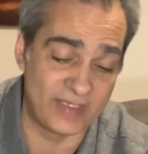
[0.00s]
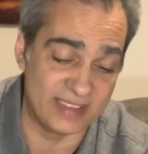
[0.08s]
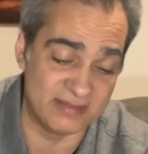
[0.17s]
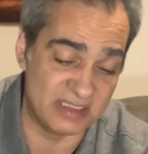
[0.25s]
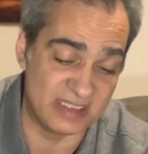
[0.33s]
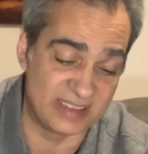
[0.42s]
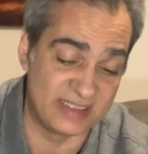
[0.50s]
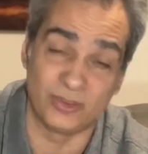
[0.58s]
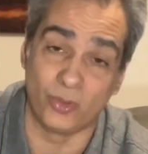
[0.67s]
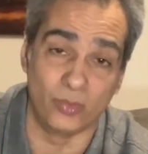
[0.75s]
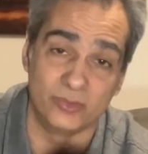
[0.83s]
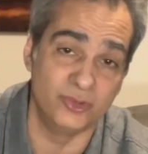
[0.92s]
it at
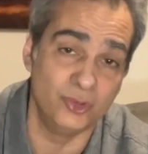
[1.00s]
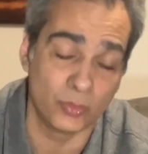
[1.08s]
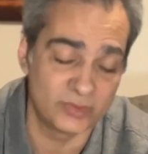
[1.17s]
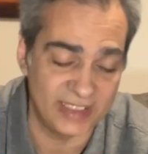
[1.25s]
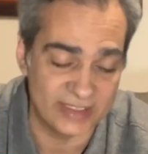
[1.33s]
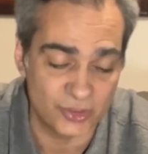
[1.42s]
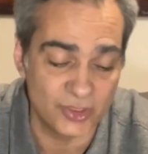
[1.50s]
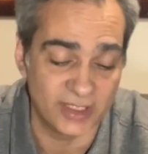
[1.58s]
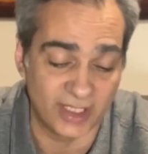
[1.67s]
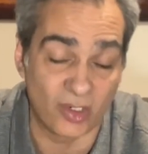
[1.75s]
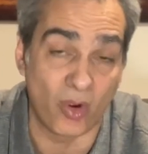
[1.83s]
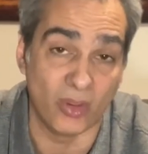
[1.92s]
zero, no tension
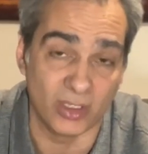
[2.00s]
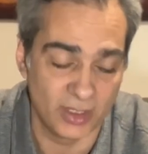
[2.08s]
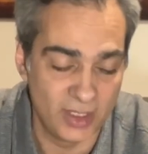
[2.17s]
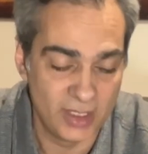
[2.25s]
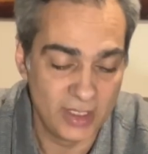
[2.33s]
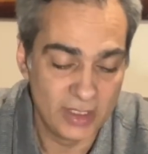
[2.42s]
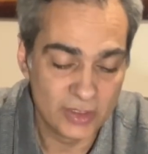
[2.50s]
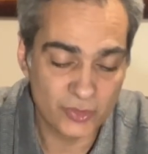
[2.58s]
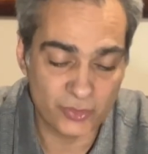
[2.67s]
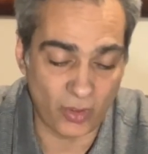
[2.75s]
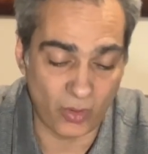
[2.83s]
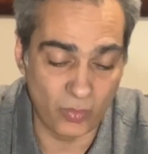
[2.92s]
at all.
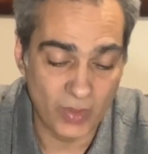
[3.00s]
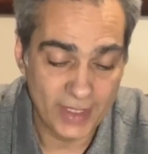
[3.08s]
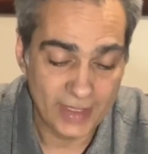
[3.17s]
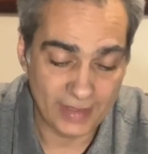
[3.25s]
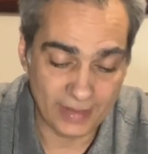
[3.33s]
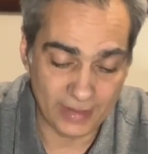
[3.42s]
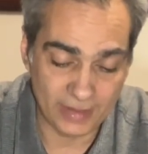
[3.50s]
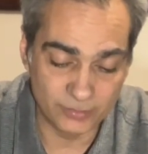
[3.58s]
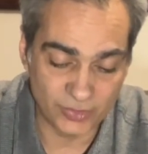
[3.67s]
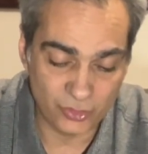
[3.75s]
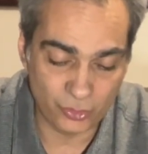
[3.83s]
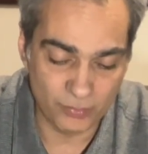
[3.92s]
So um,
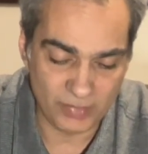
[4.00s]
to